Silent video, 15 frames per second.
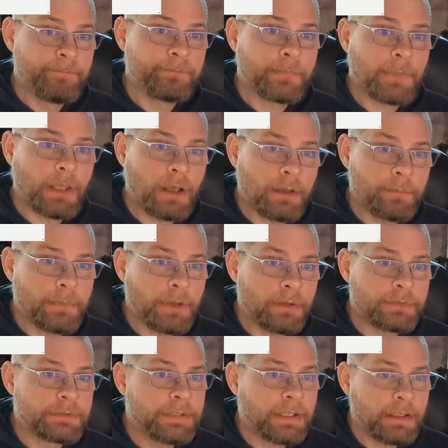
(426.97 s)
I'll
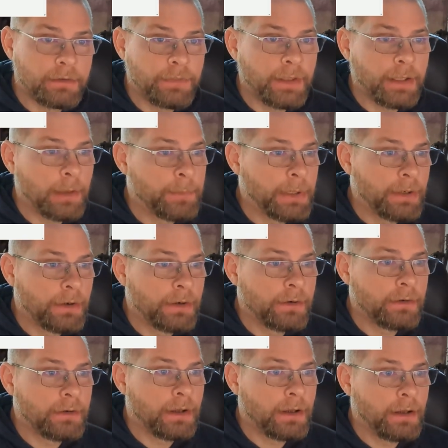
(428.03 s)
stick a thing up here
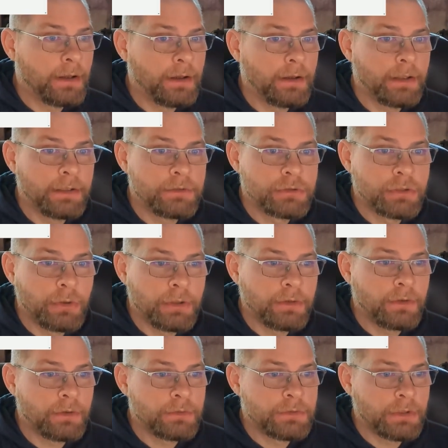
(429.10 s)
and show you.
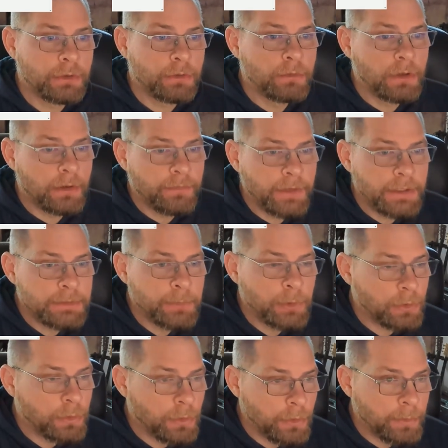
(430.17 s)
There's a Facebook
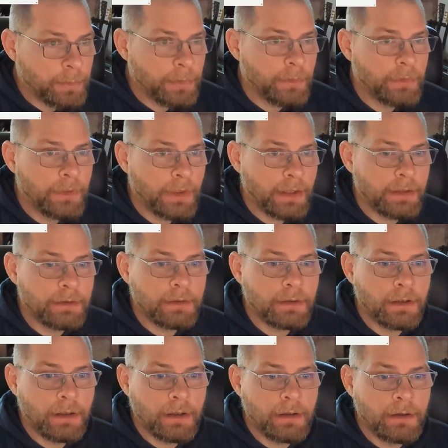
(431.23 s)
group that
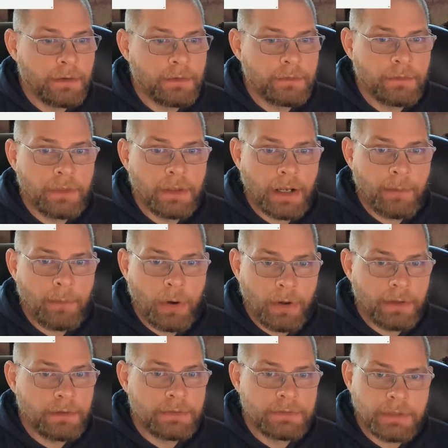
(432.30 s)
I'm
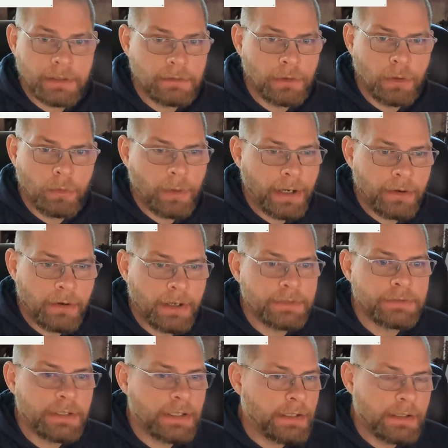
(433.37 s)
on. It's like Lowrider
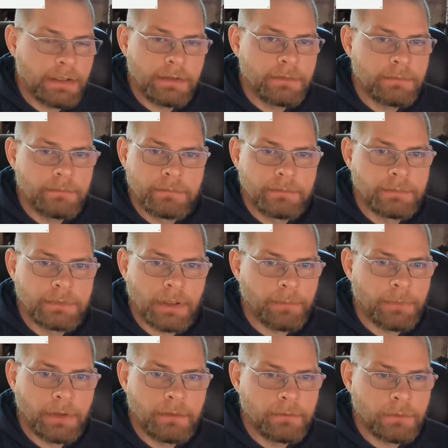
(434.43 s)
ST
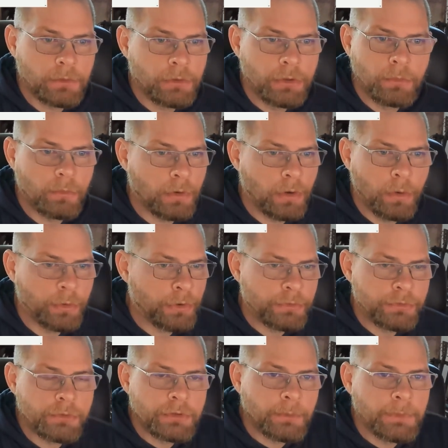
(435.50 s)
something owners
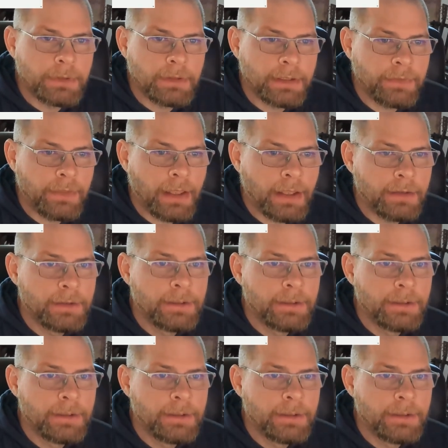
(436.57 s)
or something like that.